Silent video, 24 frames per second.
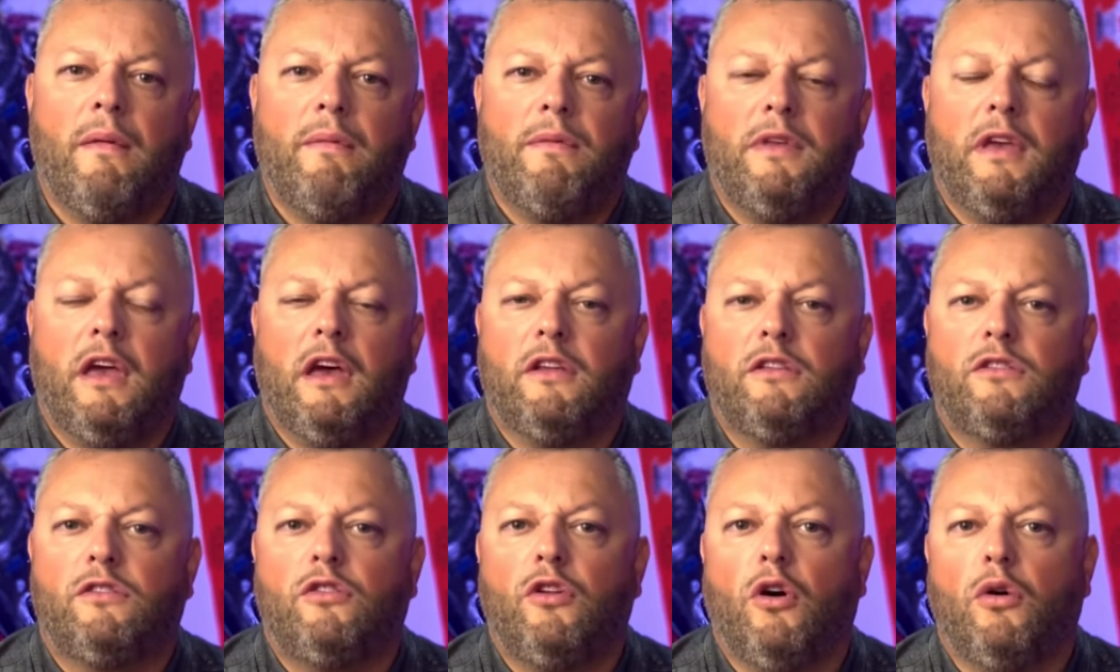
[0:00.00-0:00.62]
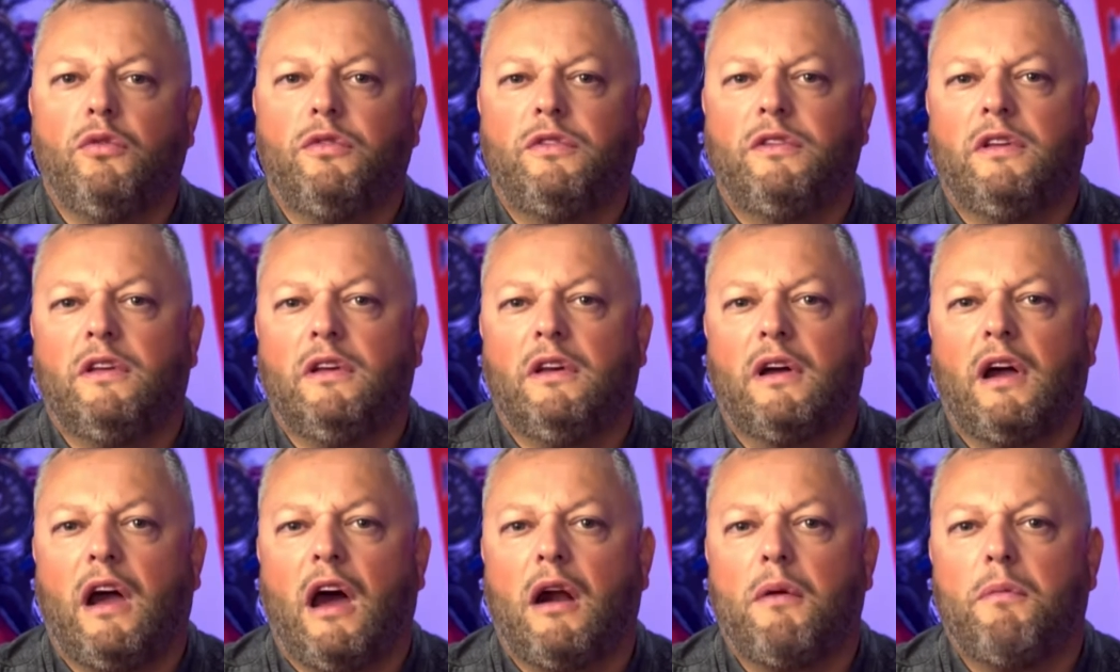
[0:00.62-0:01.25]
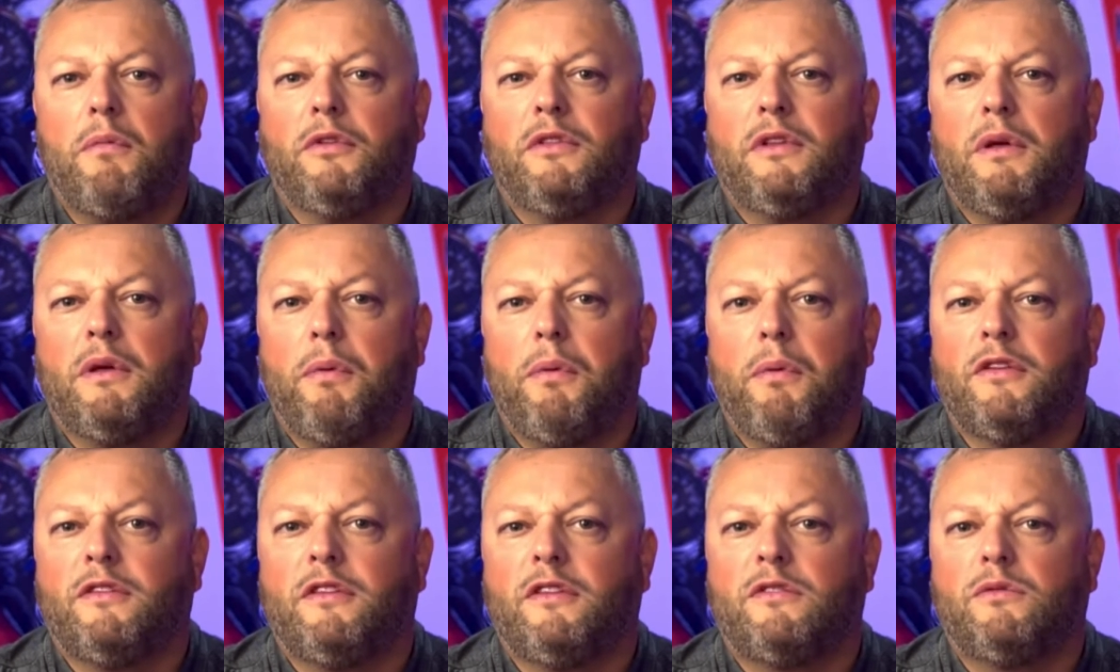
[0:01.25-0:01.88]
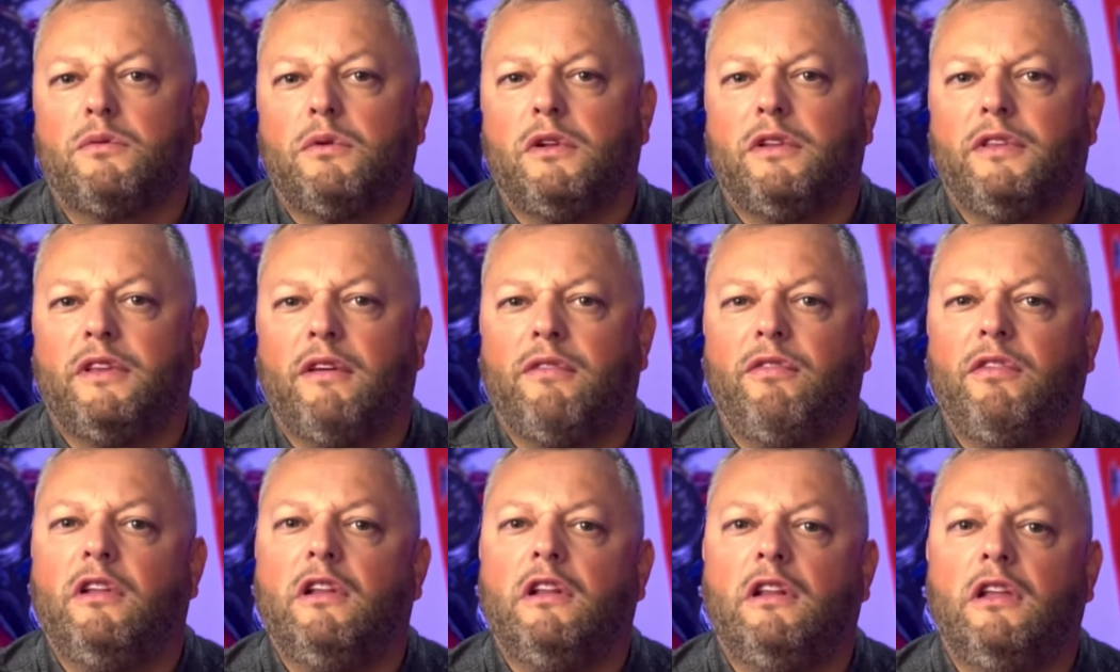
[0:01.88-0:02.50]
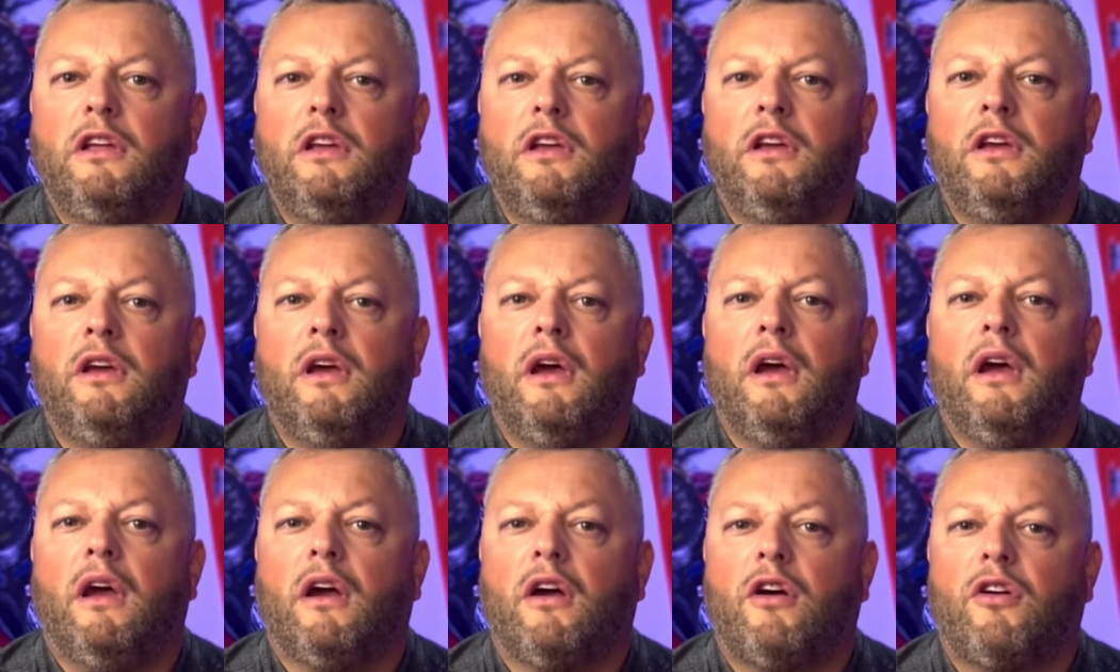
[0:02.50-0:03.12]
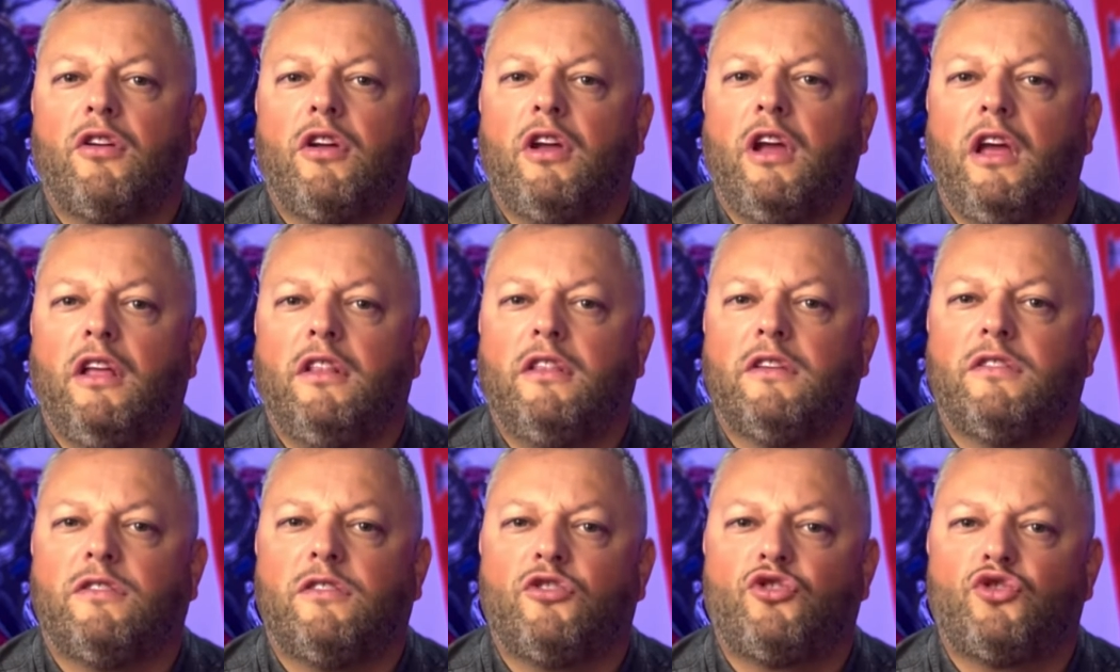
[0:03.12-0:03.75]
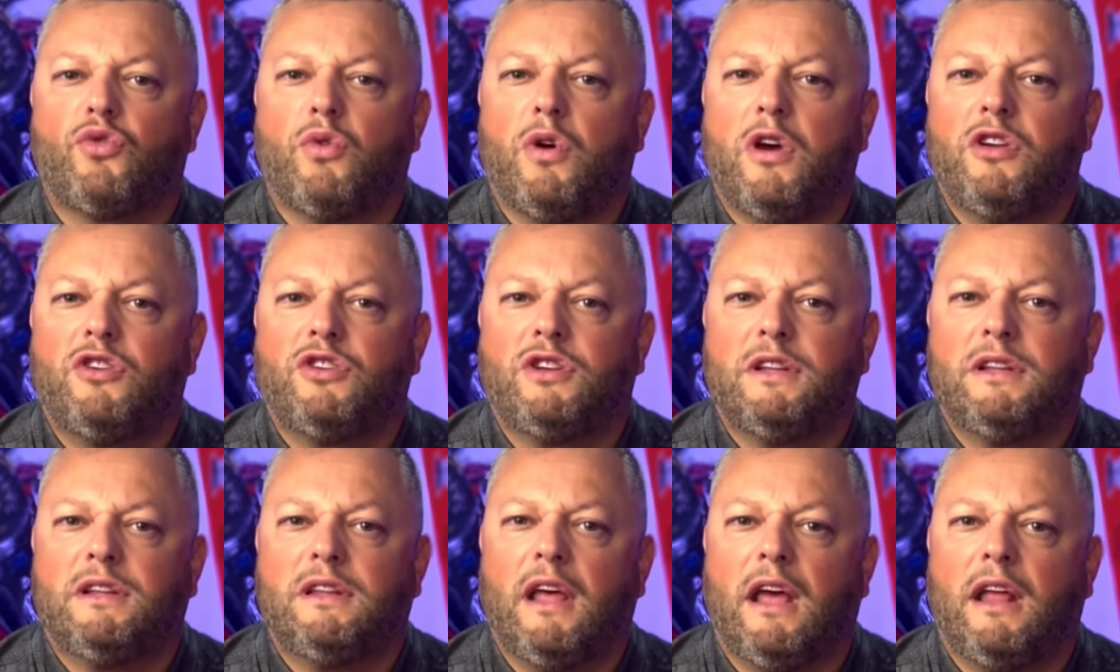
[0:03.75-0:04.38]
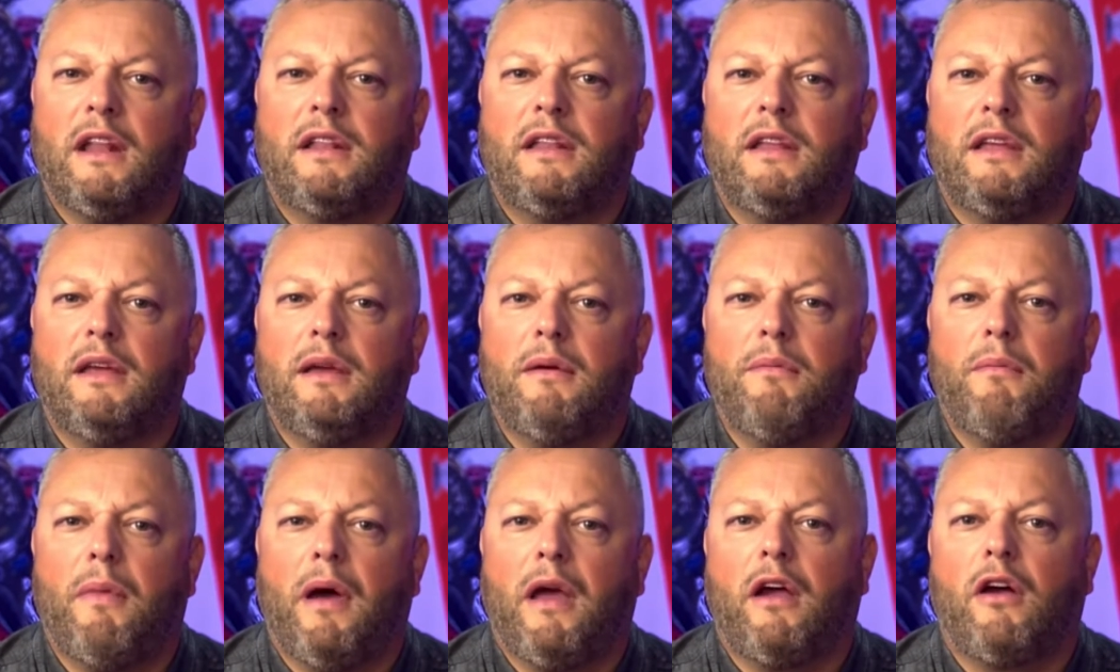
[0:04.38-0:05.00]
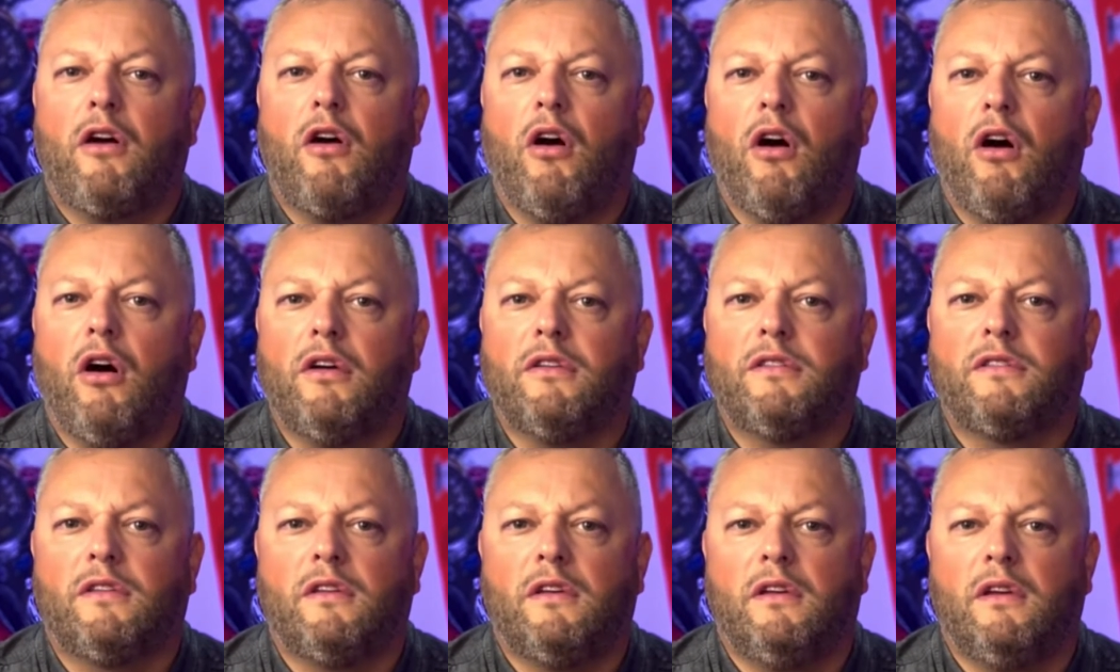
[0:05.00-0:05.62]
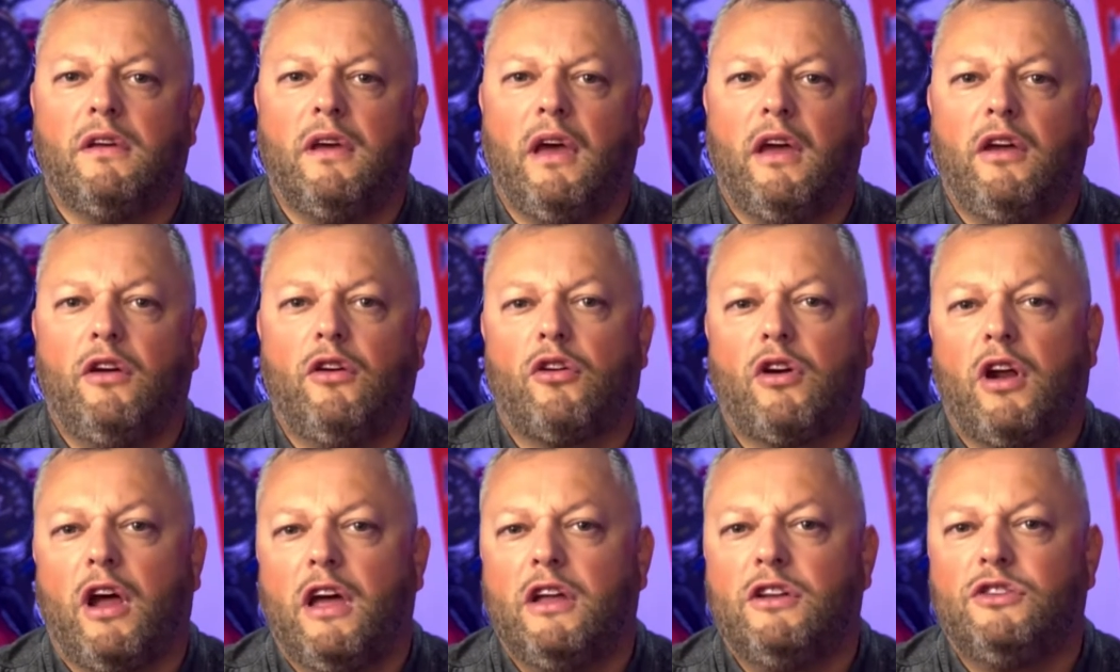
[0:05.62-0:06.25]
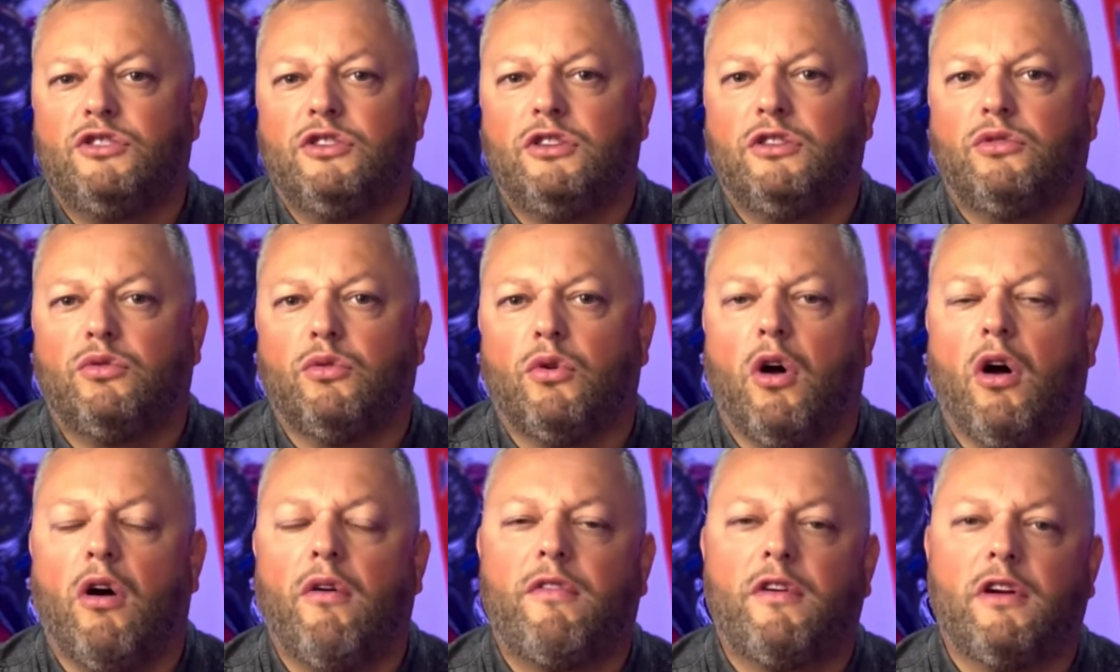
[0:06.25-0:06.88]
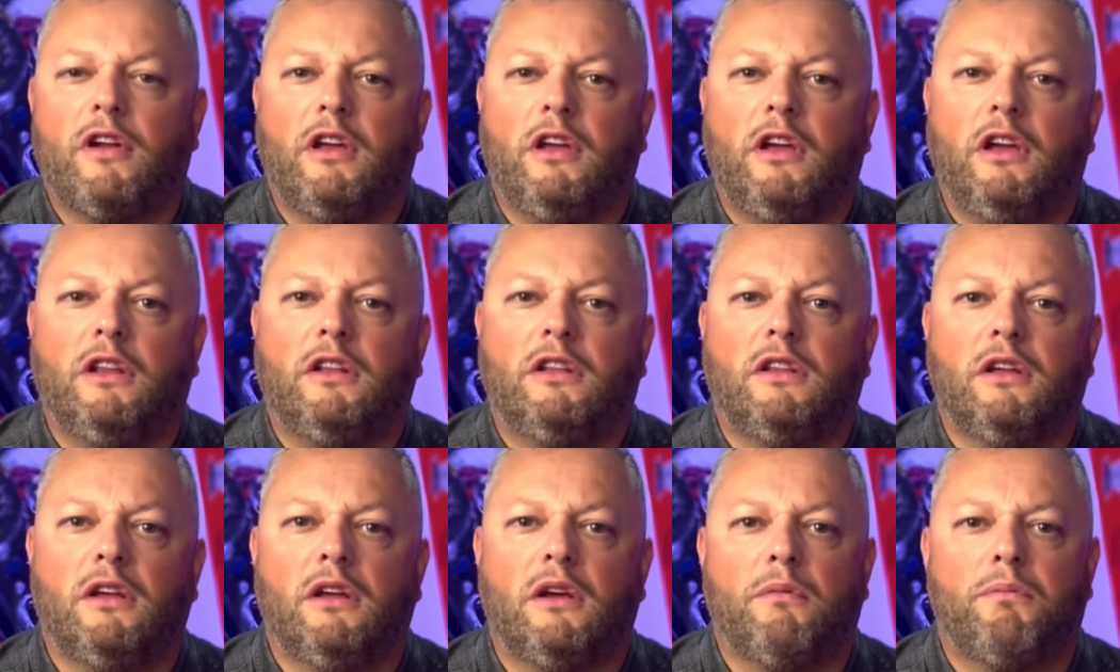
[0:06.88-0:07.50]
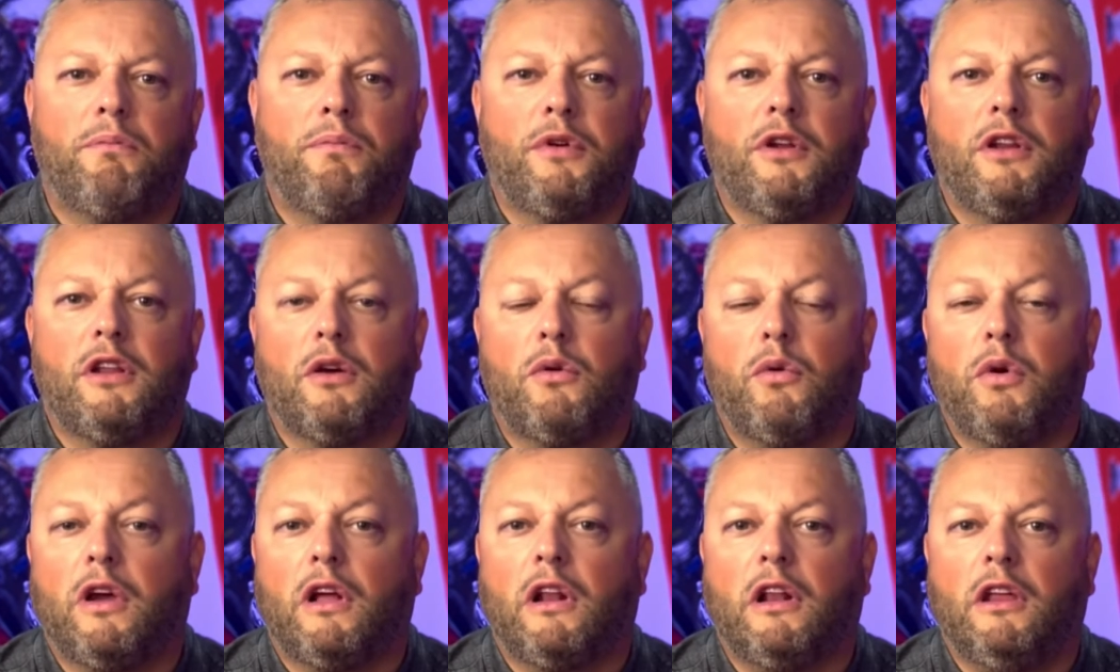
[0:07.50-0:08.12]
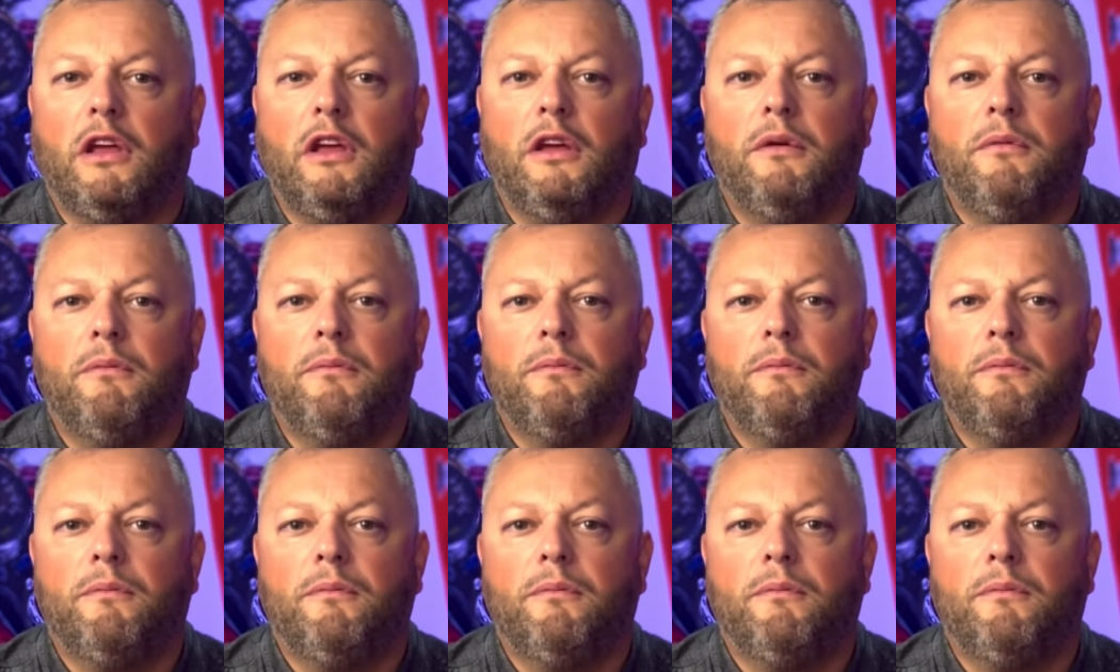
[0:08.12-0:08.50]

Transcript: yes, those carbon deposits will definitely create the situation that might cause your engine to overheat pretty quickly.